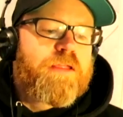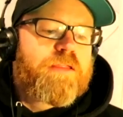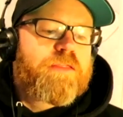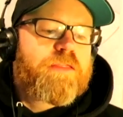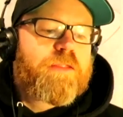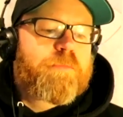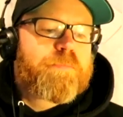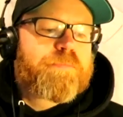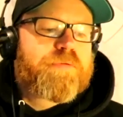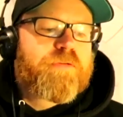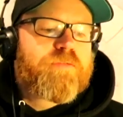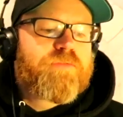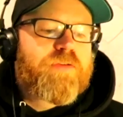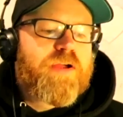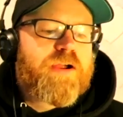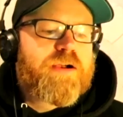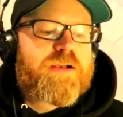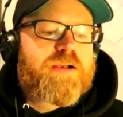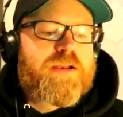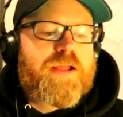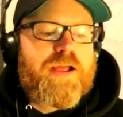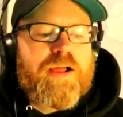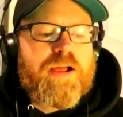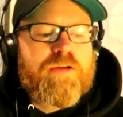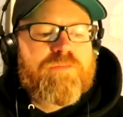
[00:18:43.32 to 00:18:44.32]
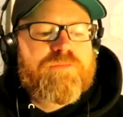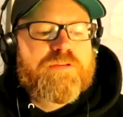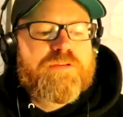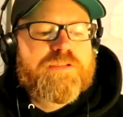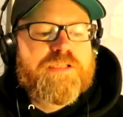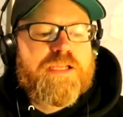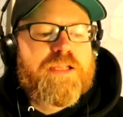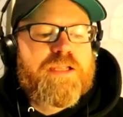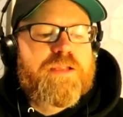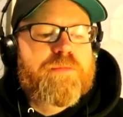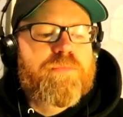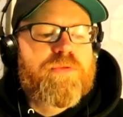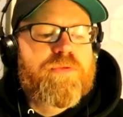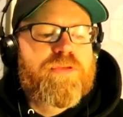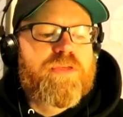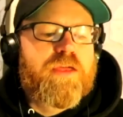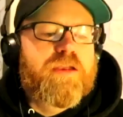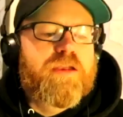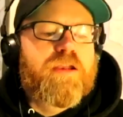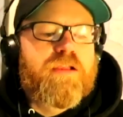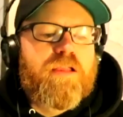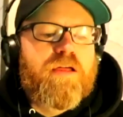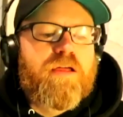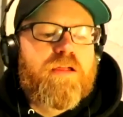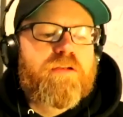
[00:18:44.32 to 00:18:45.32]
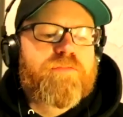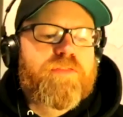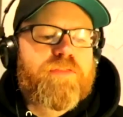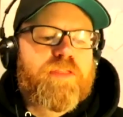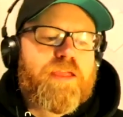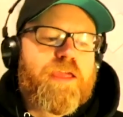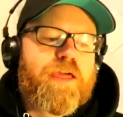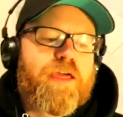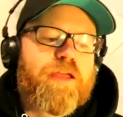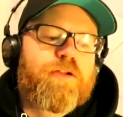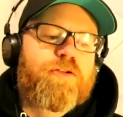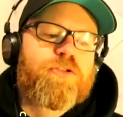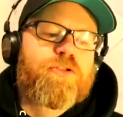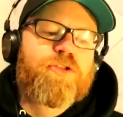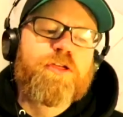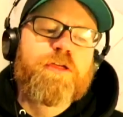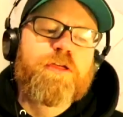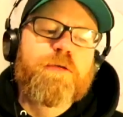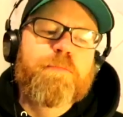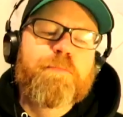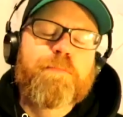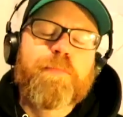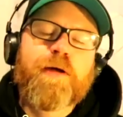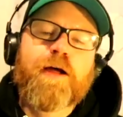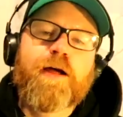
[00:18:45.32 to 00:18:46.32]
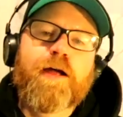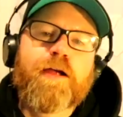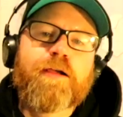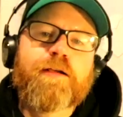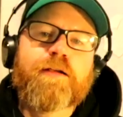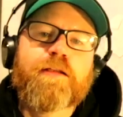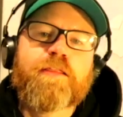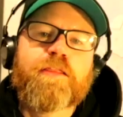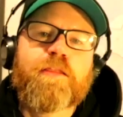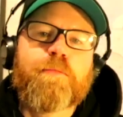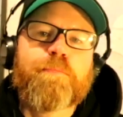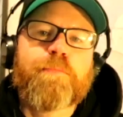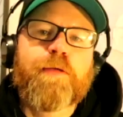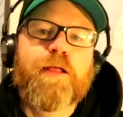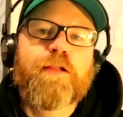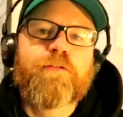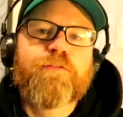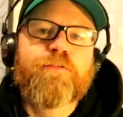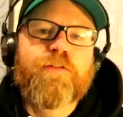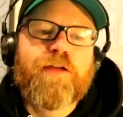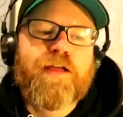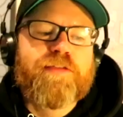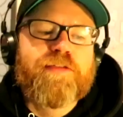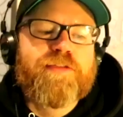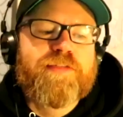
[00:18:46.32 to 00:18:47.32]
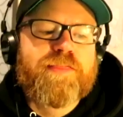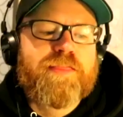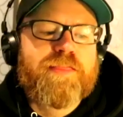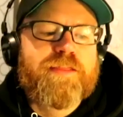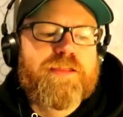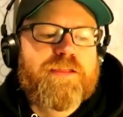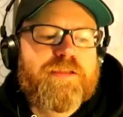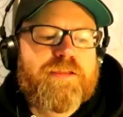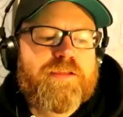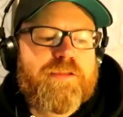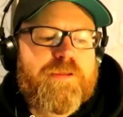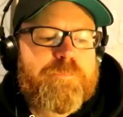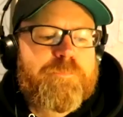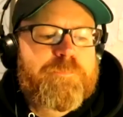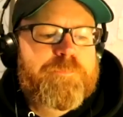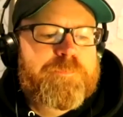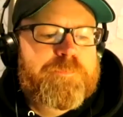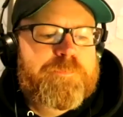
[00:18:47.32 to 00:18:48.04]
that provided half the teams and a lot of the energy behind the Belfast League.